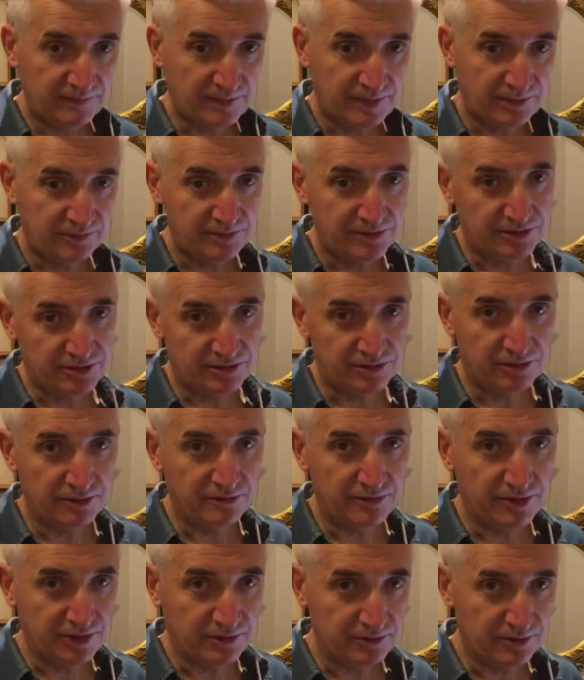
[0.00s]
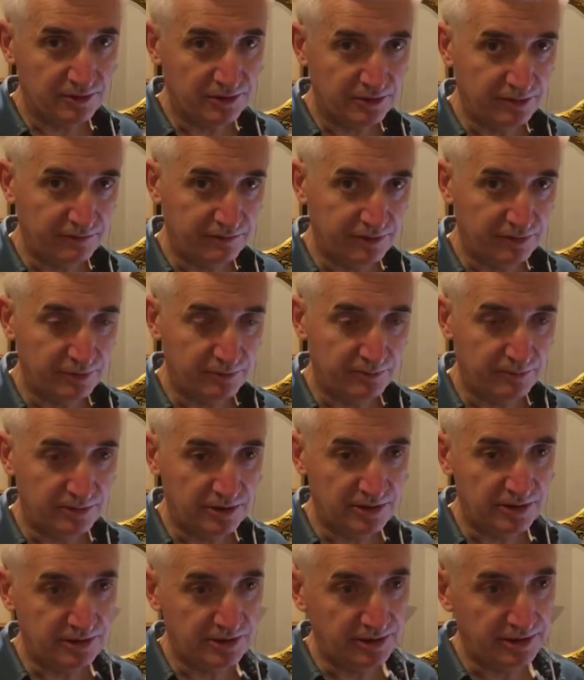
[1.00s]
which is not very well
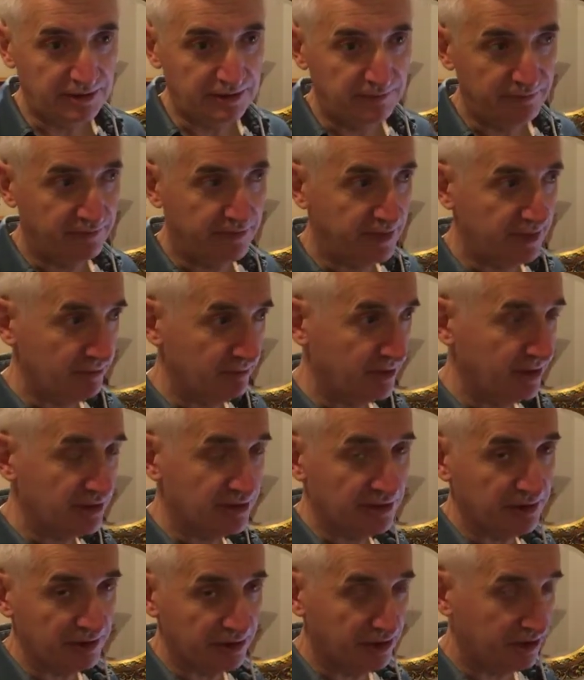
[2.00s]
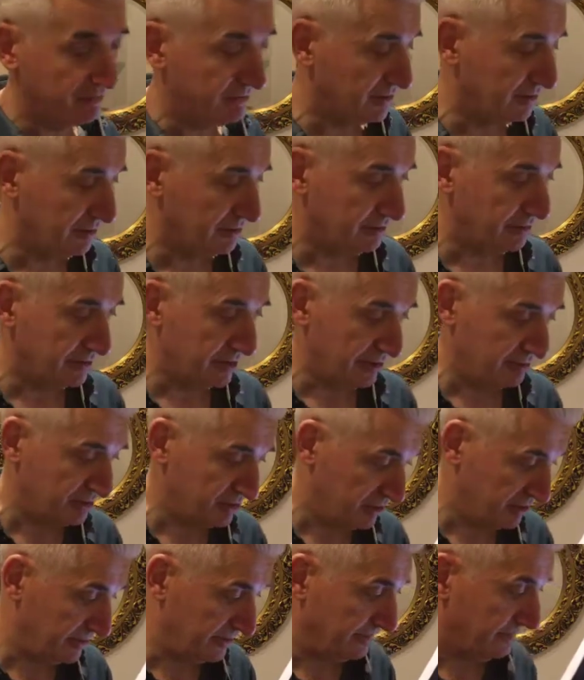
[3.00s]
developed and very much engulfed in
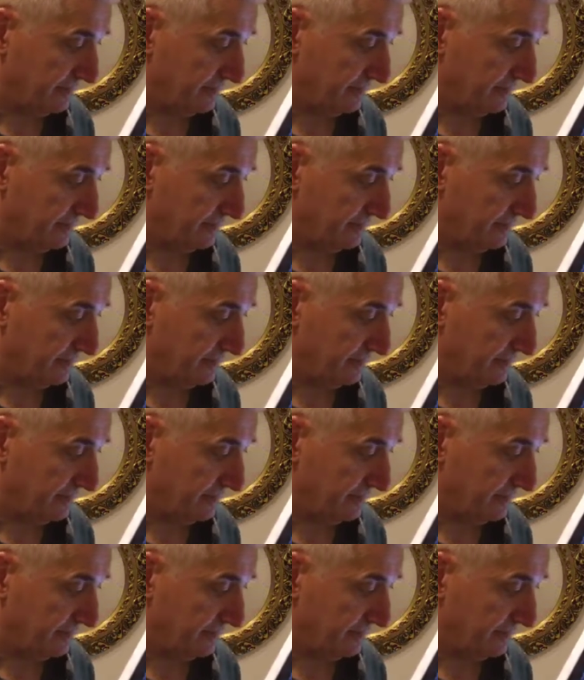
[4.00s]
corruption.